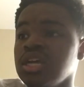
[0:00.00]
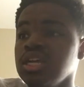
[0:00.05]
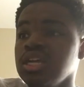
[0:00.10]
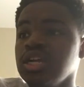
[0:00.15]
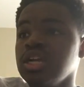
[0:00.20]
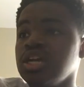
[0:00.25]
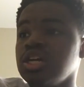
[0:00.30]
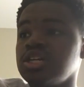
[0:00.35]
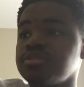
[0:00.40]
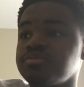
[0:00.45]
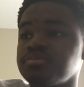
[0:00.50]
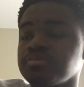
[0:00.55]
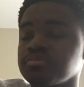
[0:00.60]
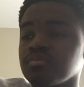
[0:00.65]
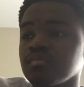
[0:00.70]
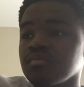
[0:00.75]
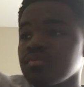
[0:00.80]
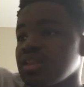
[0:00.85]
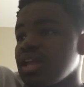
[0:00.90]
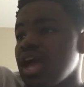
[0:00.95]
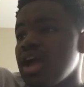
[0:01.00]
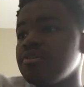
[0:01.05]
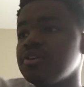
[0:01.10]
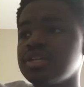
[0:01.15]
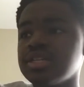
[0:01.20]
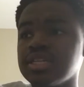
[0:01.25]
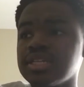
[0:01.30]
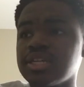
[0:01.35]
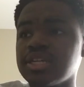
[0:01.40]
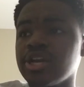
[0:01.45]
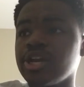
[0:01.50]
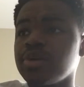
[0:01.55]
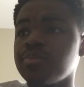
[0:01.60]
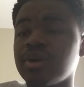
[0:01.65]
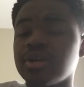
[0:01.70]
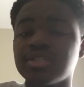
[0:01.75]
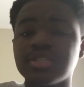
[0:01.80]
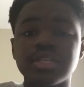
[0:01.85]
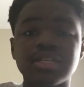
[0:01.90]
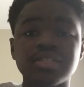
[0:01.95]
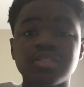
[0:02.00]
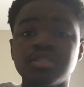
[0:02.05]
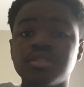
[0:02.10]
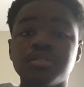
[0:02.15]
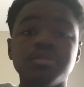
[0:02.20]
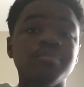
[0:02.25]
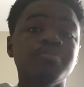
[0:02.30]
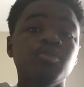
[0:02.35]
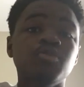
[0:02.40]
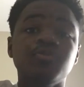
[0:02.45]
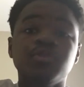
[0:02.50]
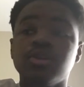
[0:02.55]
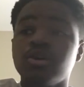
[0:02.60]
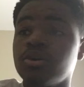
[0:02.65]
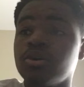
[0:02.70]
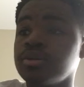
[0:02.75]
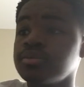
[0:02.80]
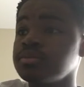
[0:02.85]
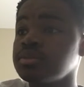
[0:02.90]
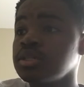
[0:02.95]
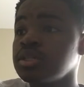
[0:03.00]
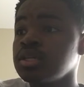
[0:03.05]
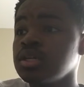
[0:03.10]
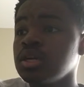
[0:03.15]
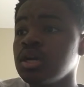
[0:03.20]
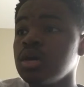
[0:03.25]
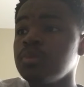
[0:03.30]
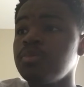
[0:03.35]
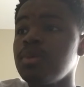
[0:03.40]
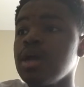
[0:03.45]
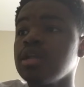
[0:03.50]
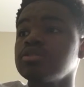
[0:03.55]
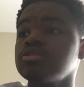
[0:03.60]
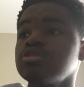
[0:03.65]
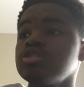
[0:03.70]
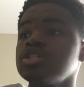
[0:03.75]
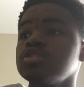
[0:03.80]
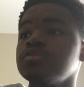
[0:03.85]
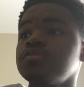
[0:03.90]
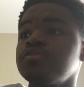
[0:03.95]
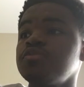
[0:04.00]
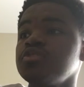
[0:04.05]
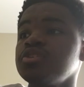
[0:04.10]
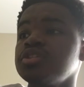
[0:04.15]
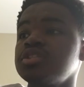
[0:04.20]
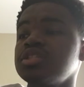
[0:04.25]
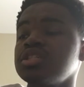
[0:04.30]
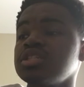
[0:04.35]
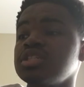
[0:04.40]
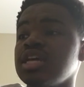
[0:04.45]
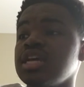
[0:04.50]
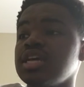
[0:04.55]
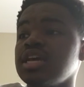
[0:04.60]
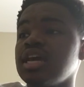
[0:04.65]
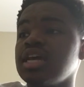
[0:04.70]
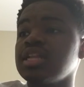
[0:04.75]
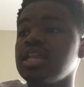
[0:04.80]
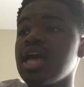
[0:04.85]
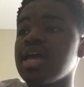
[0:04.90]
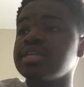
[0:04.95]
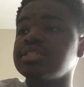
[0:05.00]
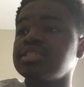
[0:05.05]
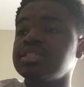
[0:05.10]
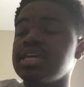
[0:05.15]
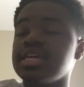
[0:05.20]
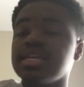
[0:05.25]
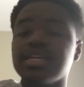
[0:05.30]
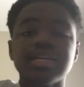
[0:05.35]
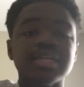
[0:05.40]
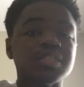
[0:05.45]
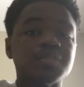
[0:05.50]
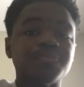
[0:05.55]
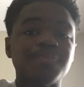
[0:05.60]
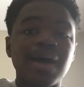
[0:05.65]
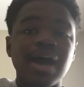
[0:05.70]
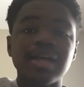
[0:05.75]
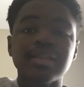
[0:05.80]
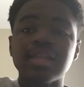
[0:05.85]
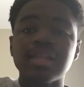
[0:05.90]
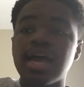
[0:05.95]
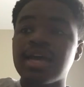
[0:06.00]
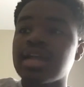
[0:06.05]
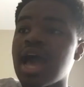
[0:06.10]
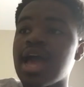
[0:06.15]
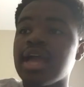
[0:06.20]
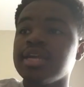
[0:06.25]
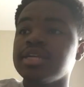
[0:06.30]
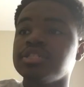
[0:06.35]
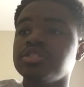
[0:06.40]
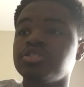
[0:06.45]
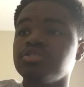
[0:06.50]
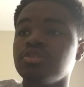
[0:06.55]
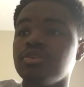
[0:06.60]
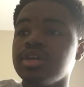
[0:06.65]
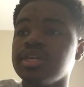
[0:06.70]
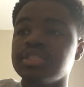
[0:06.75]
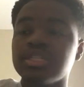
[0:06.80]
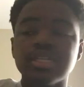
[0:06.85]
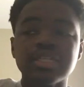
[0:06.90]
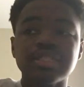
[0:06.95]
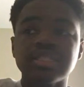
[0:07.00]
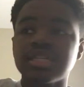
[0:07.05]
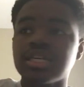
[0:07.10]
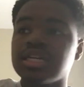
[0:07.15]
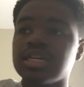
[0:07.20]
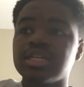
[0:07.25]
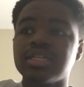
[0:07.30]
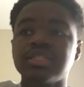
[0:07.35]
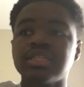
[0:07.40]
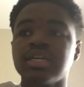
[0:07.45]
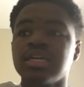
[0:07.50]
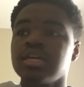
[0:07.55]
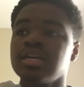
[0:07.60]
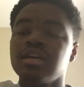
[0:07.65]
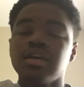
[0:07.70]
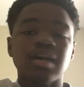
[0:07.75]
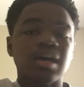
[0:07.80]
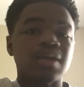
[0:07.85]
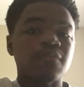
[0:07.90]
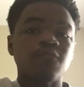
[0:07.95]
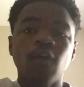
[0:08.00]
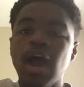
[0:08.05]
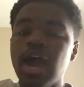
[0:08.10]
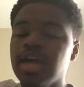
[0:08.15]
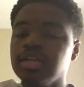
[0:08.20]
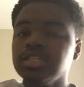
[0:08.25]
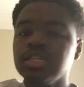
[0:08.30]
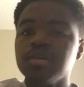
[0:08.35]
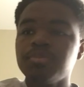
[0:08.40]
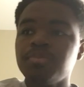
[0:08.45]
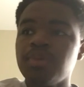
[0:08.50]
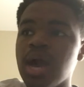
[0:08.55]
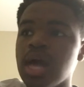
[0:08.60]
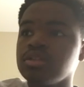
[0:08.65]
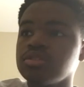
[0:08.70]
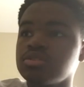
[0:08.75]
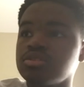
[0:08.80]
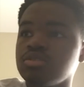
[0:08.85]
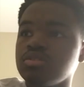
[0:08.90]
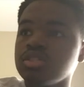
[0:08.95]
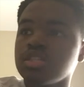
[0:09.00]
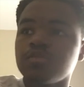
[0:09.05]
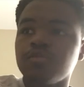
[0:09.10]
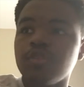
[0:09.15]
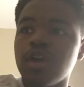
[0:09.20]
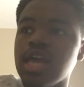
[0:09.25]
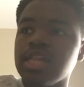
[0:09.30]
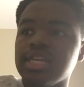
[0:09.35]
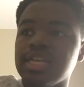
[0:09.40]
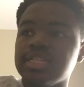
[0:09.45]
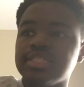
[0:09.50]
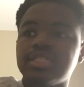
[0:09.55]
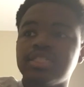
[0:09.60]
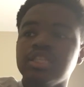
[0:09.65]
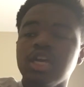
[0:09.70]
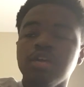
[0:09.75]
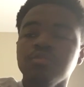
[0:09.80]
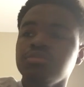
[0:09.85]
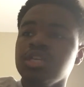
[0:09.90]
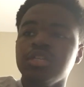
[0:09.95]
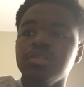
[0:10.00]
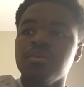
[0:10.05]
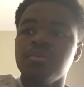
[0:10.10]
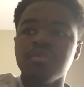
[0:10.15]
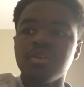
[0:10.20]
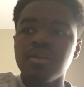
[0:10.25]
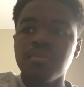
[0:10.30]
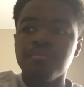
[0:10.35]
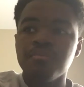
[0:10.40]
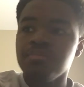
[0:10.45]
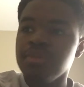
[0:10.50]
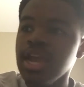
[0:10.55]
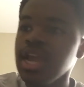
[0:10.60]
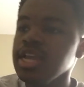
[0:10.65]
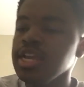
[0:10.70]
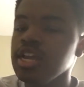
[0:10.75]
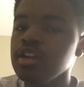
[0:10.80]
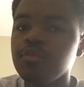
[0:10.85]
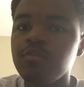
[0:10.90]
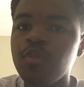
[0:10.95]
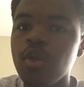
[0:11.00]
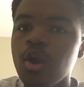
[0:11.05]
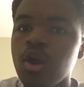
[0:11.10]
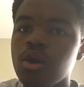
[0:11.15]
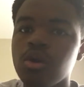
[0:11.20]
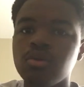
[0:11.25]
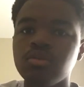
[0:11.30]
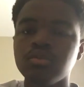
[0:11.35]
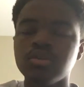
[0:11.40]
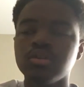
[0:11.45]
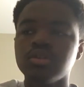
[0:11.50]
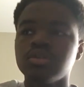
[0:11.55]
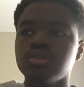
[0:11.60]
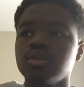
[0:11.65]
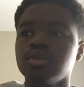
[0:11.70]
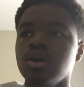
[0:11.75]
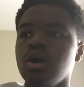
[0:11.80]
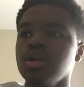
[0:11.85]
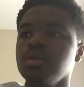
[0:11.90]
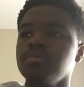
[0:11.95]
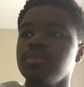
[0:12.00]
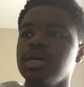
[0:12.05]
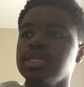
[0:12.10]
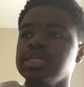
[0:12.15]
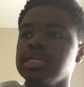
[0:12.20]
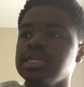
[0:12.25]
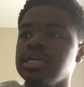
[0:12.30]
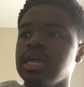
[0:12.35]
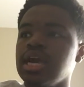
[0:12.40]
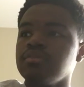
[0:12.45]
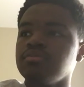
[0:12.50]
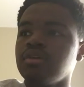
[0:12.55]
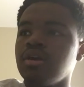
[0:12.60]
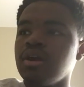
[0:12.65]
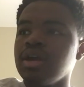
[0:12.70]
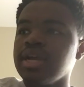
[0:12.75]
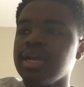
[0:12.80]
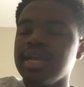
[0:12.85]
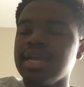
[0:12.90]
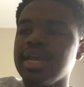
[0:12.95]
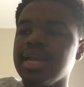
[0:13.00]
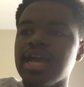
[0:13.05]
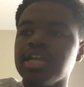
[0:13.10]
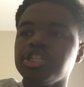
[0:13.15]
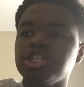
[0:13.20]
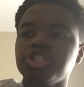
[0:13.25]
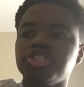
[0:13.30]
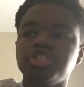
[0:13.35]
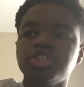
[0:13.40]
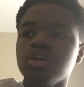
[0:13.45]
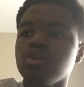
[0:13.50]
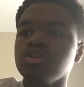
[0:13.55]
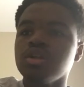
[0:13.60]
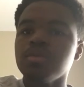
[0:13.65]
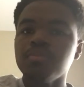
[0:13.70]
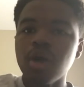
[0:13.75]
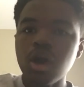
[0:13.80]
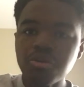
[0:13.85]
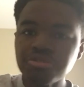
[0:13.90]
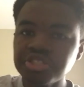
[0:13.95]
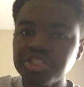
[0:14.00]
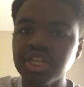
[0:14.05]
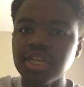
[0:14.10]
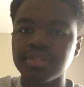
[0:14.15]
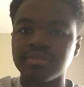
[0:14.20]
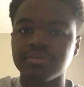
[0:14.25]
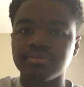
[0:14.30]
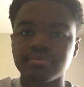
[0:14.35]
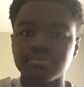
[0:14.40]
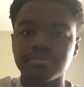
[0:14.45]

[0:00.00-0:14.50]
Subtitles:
You know, I really didn't care about this. Moving on. Apollo Crews refused to let Elias take his spotlight. I enjoyed this because finally Apollo Crews is finally in something meaningful on Monday Night Raw. He actually showed emotion.